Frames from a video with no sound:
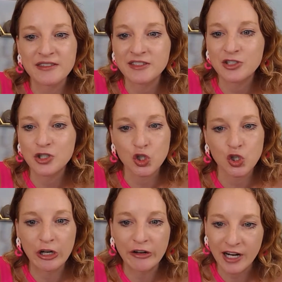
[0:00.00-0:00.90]
This is too
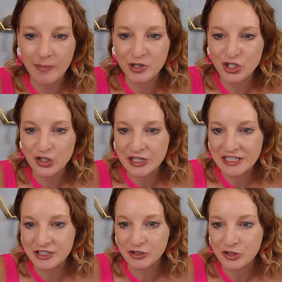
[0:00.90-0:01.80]
good of an opportunity
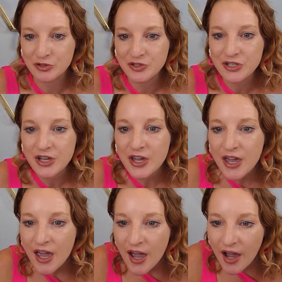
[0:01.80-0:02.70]
to lose.
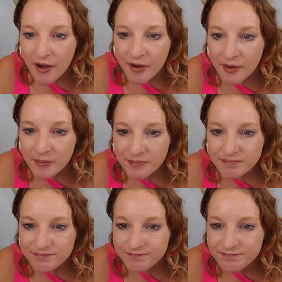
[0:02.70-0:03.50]
All